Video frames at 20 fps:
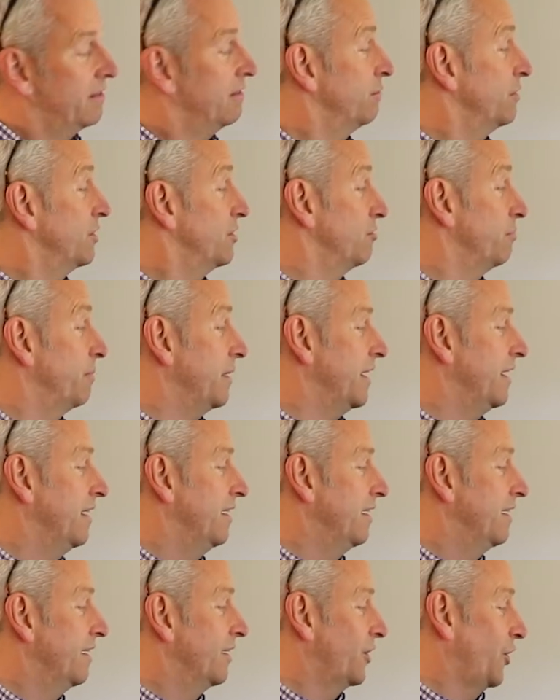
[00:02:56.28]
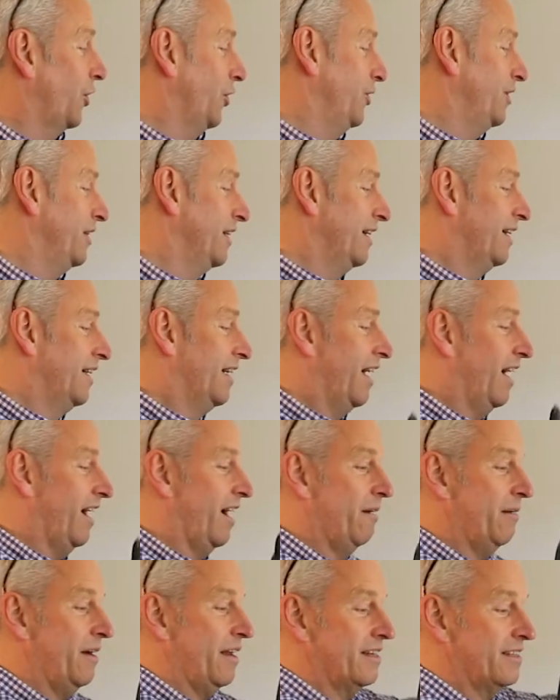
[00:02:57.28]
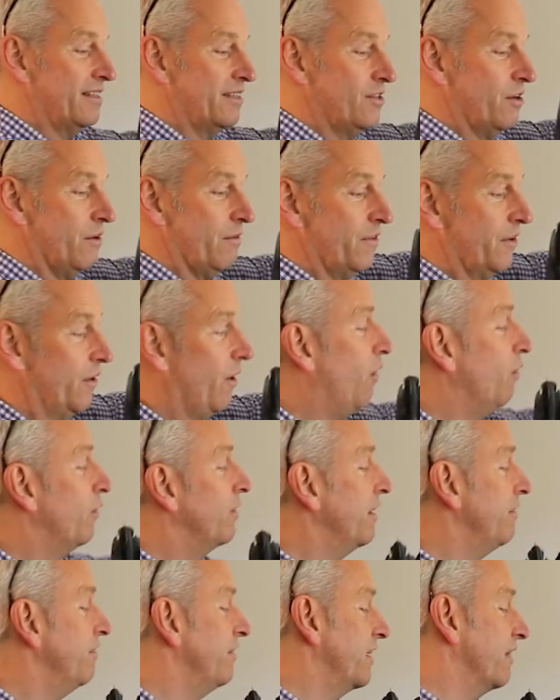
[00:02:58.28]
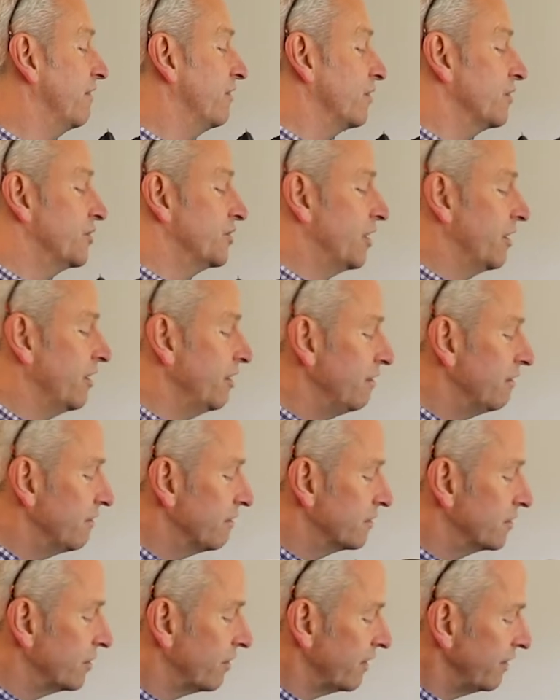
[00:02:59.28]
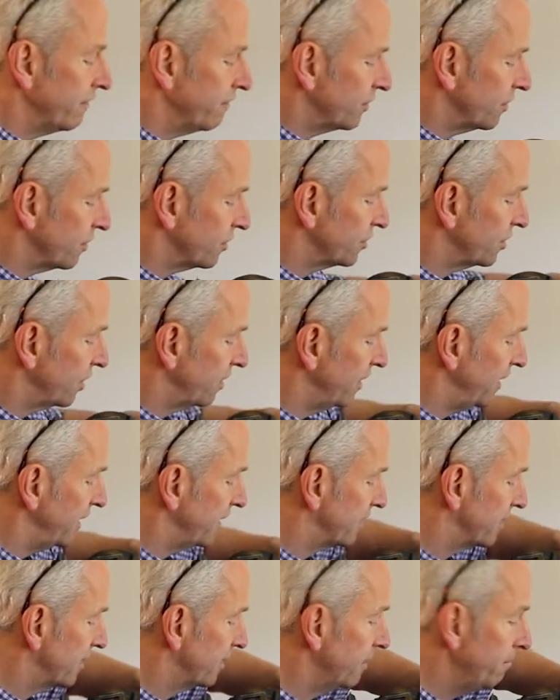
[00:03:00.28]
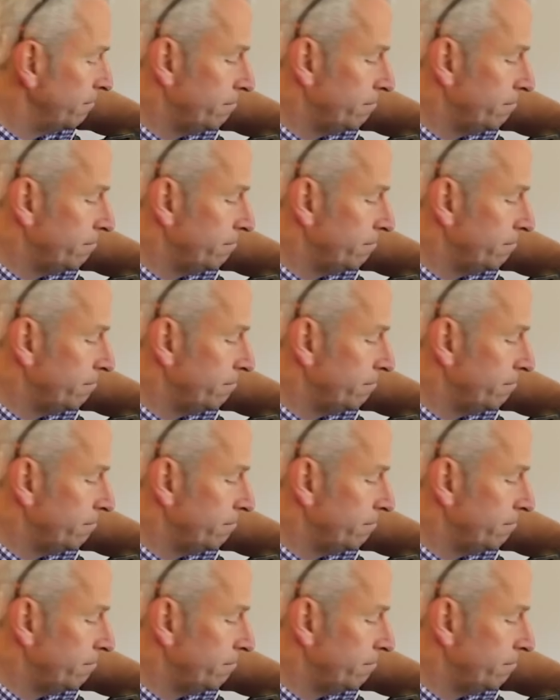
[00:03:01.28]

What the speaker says: which will be good. As a top view. Oh, the other thing I forgot to show you. Sorry, I forgot to show you this.